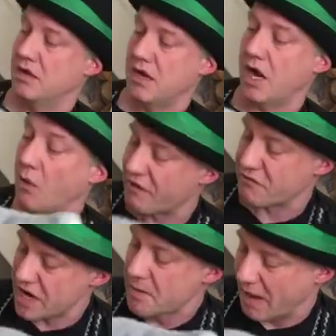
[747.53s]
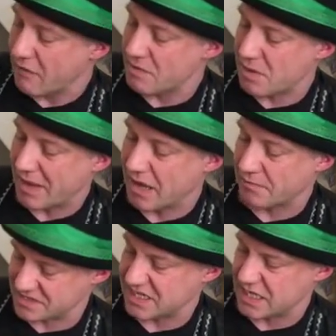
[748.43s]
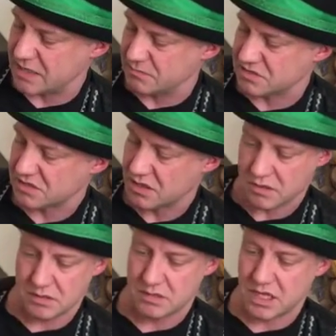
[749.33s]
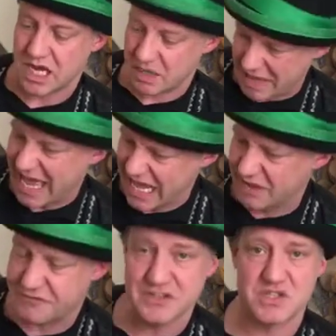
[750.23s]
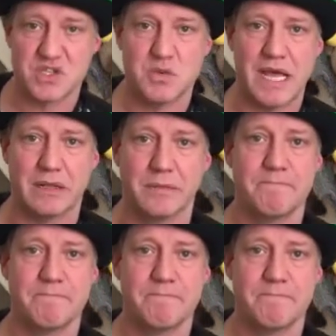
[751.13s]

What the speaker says: Oh, I've written a poem about synonyms and about elephants as well.